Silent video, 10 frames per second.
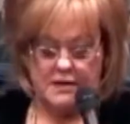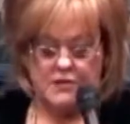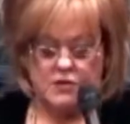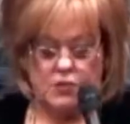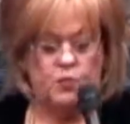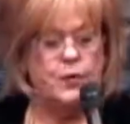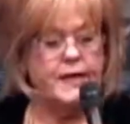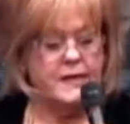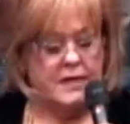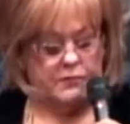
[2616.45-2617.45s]
So
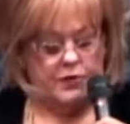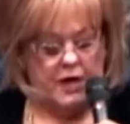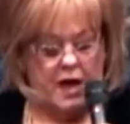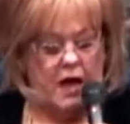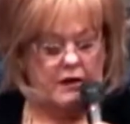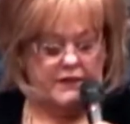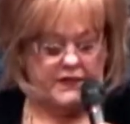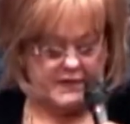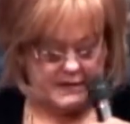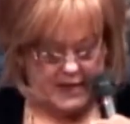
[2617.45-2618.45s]
when when all of this,